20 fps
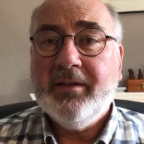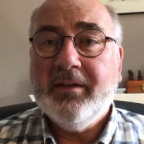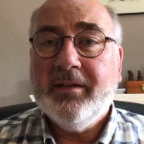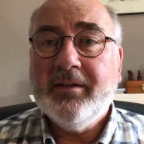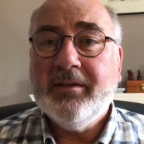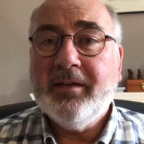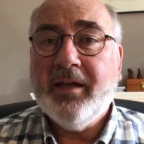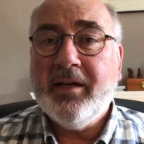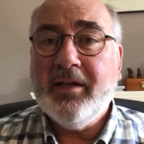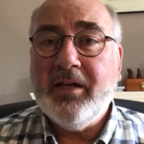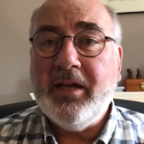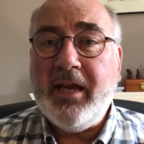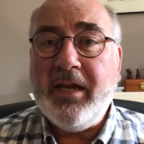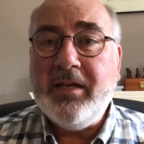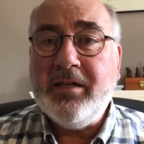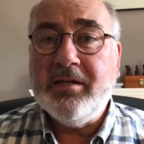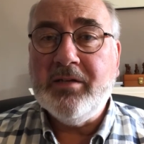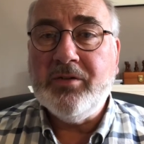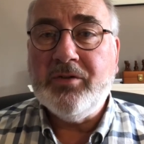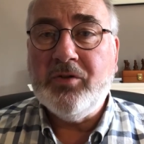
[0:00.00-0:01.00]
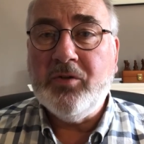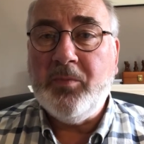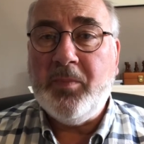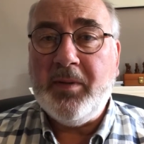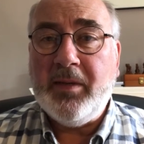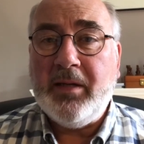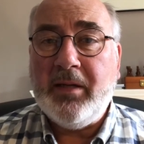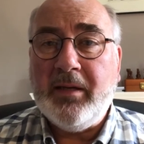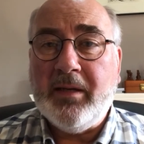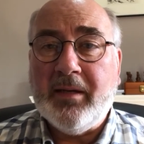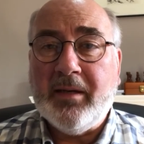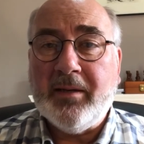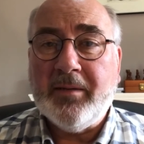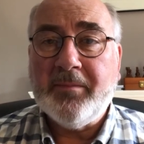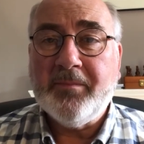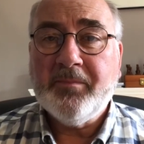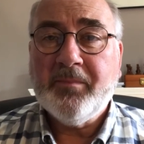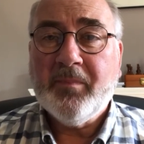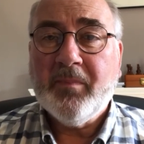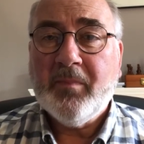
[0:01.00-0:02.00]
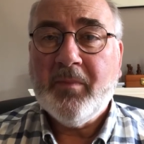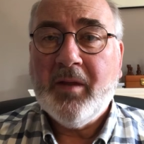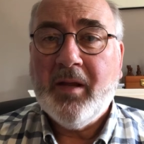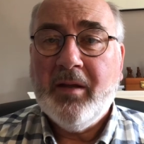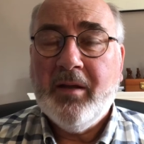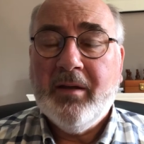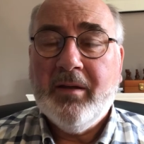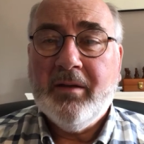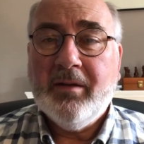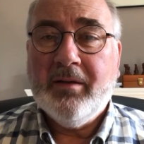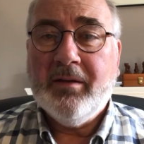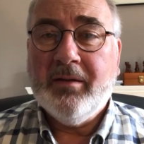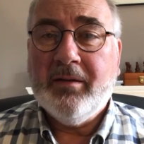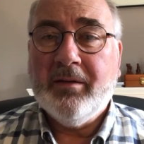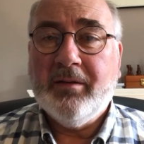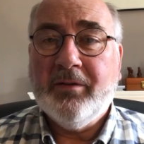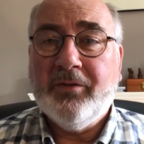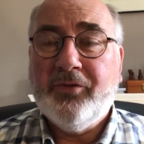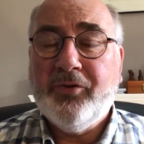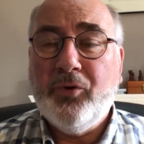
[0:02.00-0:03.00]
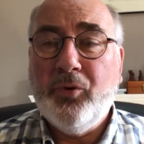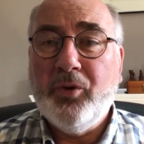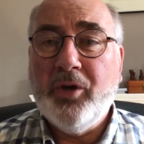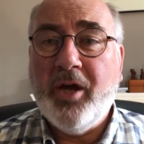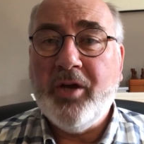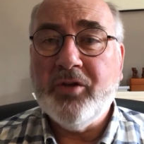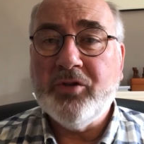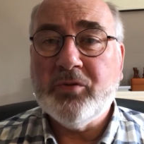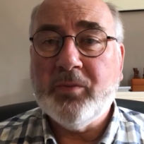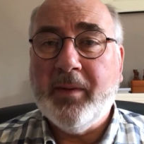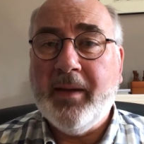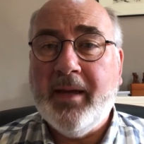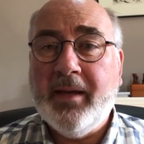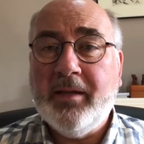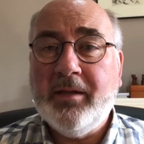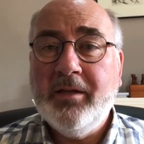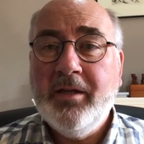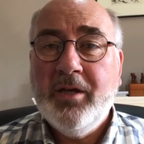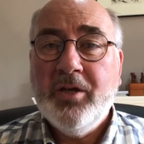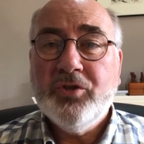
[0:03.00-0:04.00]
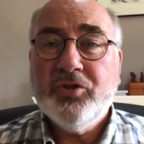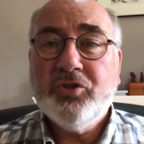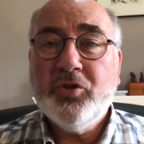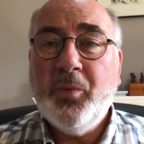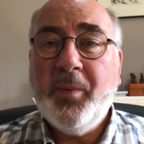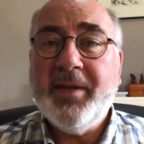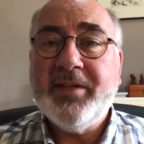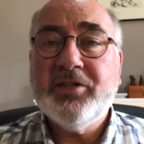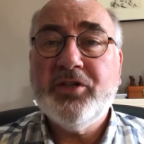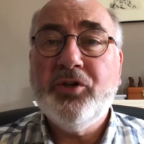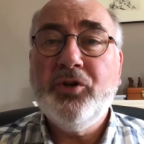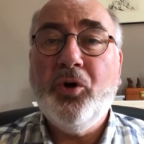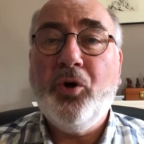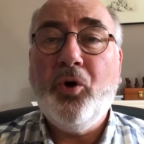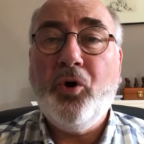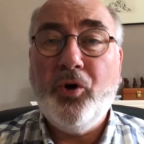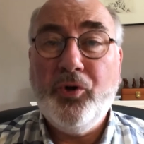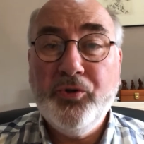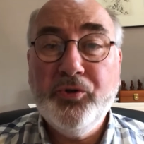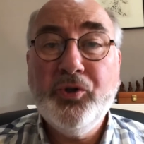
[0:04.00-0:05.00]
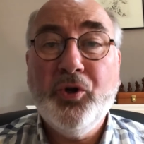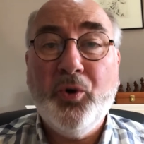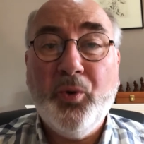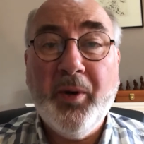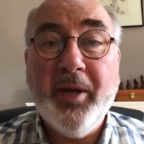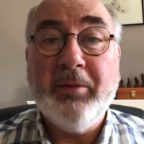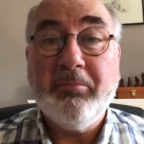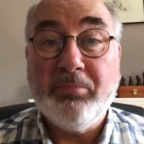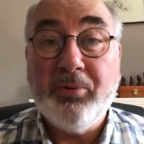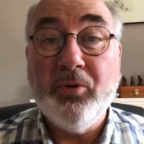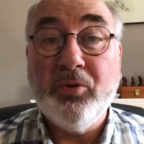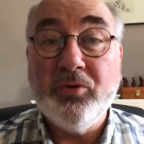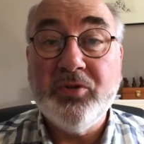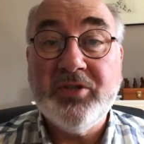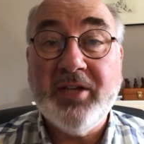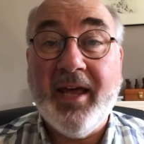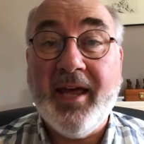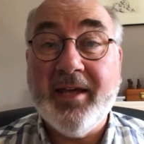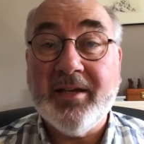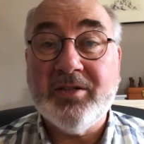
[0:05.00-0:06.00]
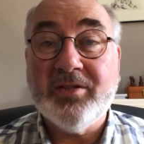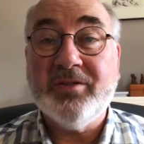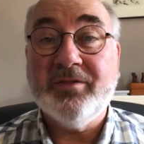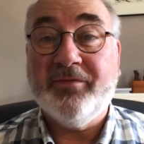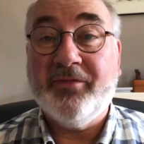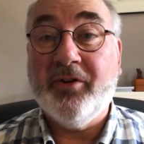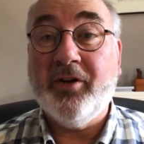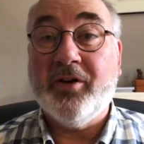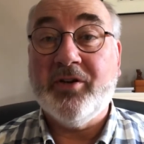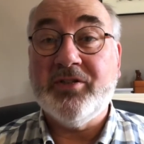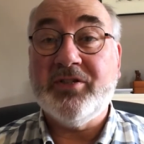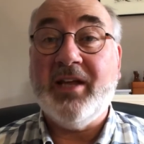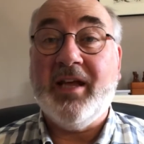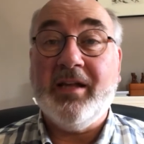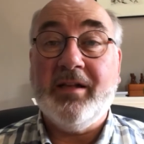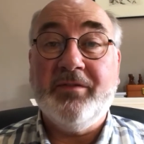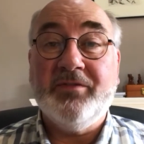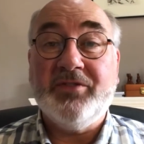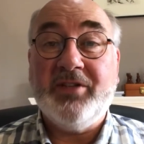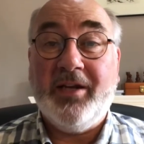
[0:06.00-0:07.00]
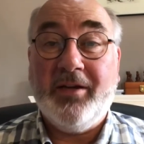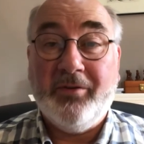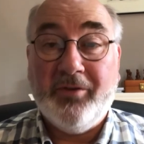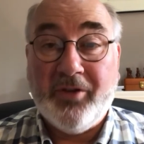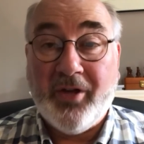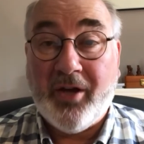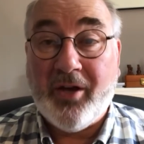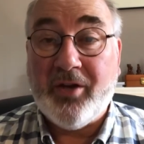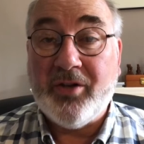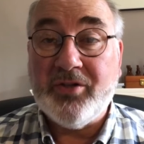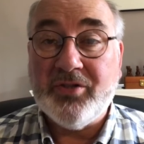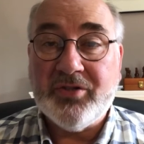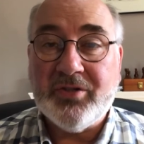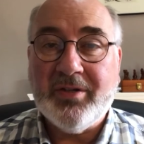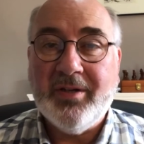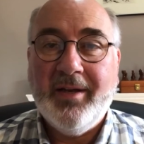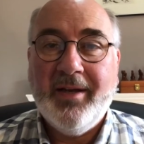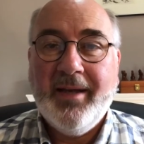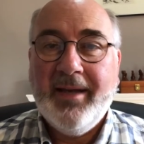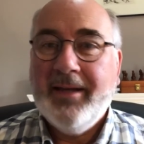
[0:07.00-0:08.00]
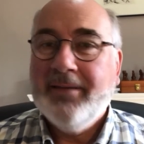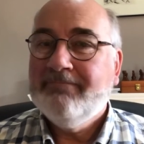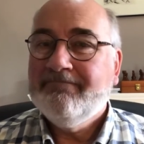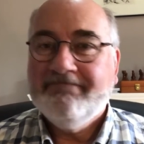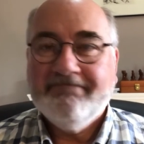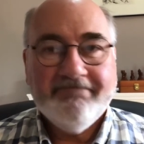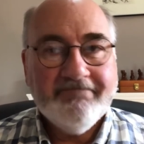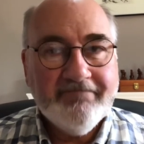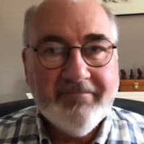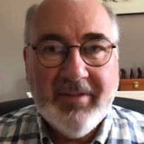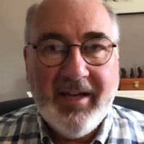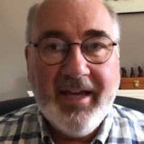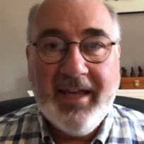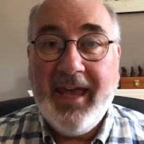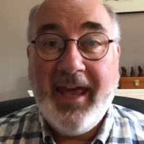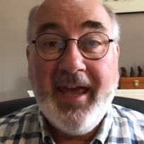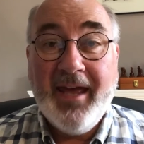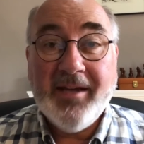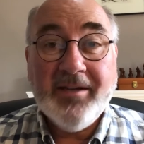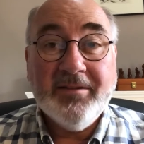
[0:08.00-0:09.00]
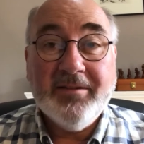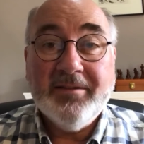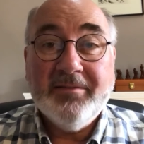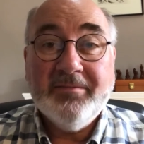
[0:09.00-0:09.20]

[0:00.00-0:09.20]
that need to be thrown out as well. So it's an ongoing process for ourselves here in the house. Again,